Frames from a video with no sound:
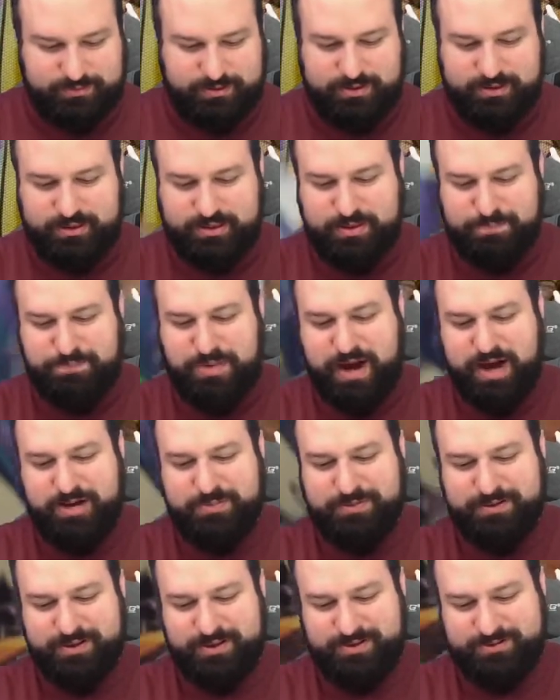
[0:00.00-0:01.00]
The bottom
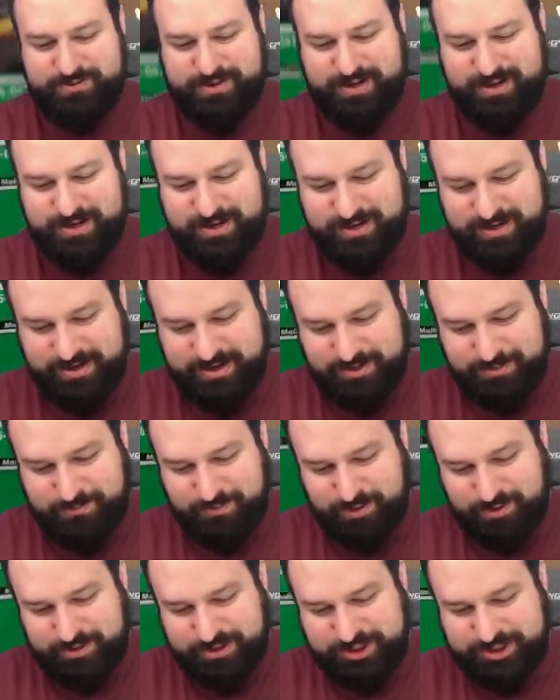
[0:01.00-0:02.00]
of the 3.
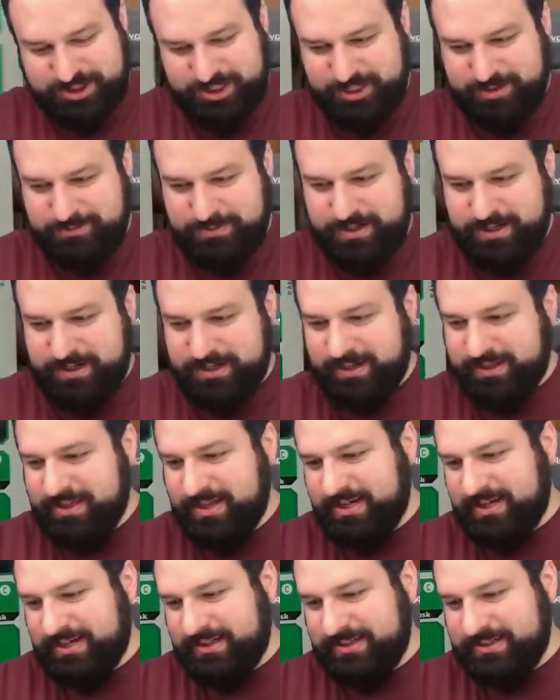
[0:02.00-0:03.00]
Mori Shelmon, I
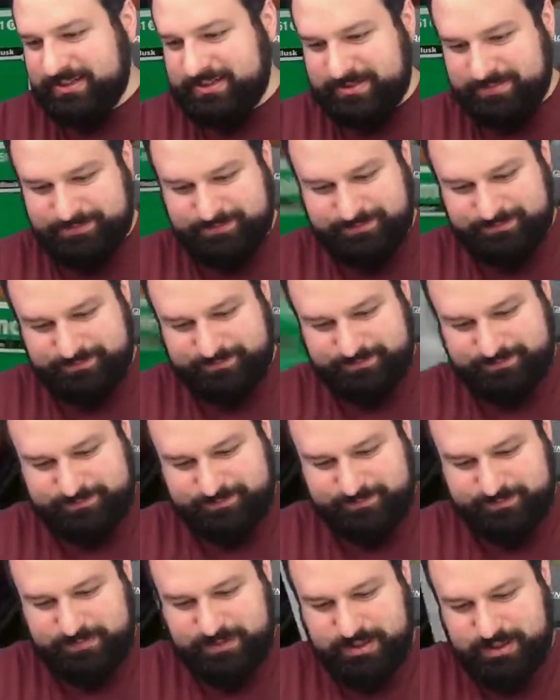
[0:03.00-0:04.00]
think at least.
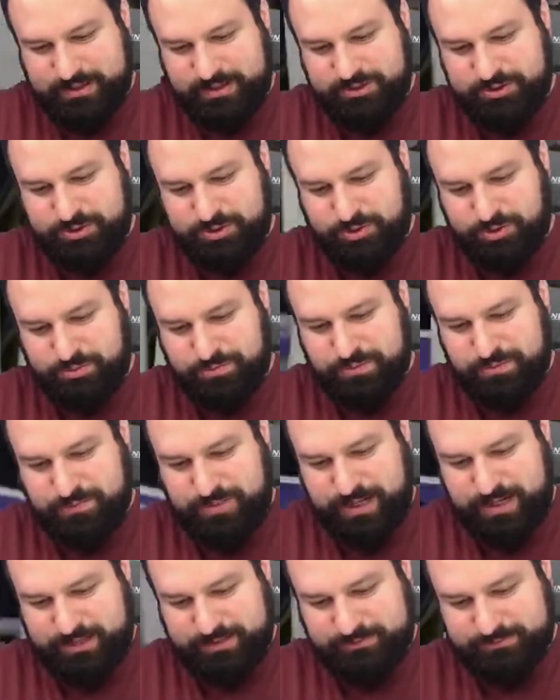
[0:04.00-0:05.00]

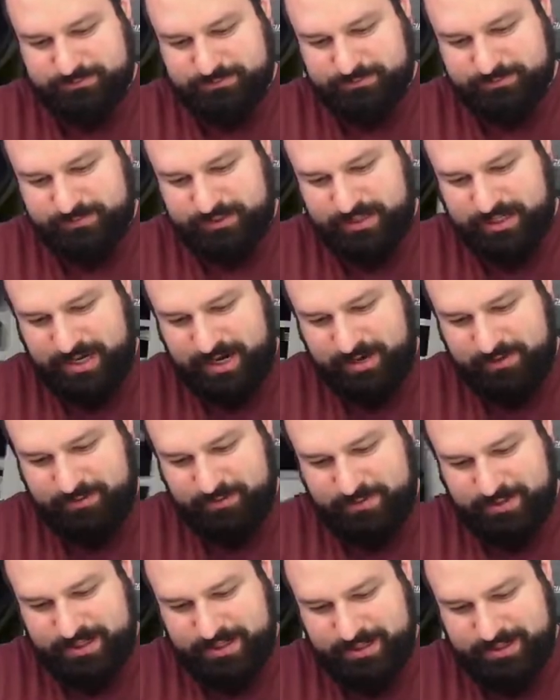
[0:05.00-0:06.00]
Troopmon.
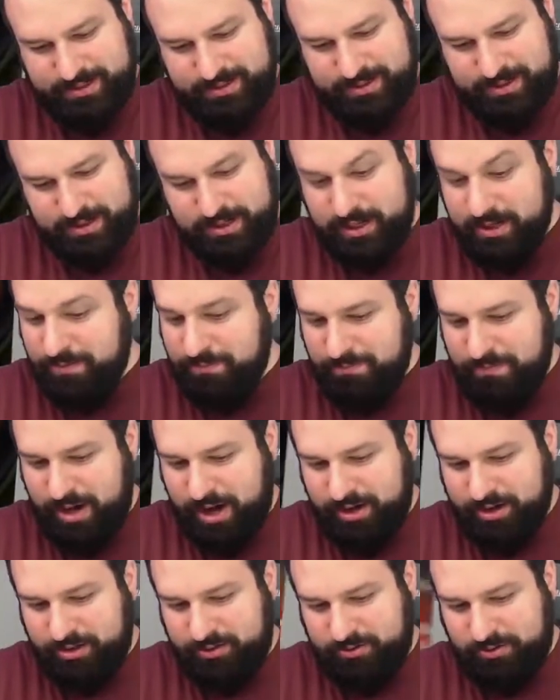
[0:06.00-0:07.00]
Karamon.
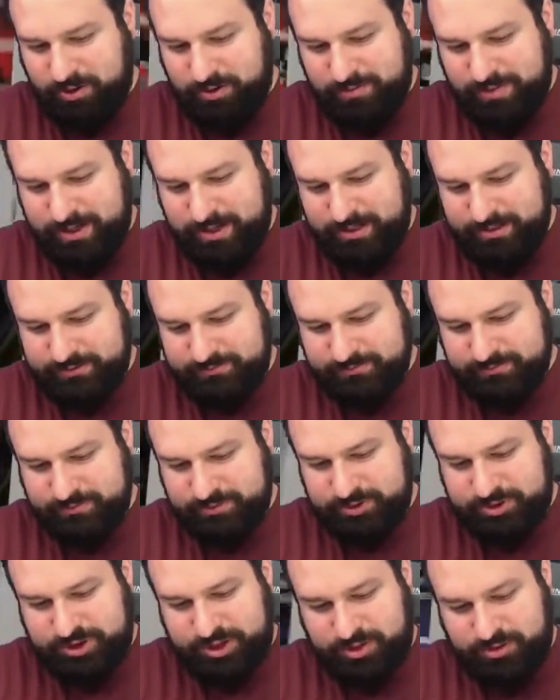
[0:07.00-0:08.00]
Monochromon.
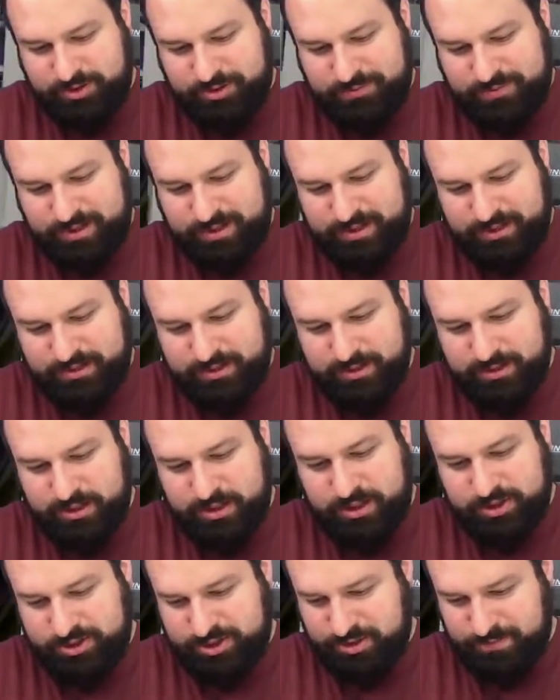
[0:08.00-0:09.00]
Jokermon.
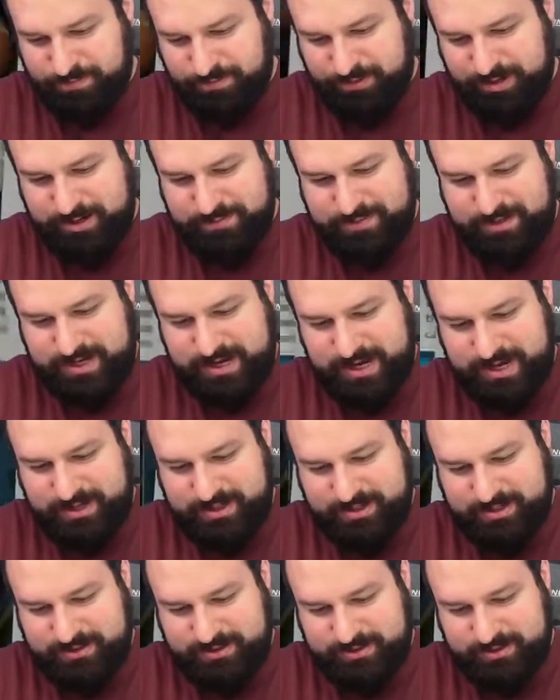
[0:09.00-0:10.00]
Supreme Cannon.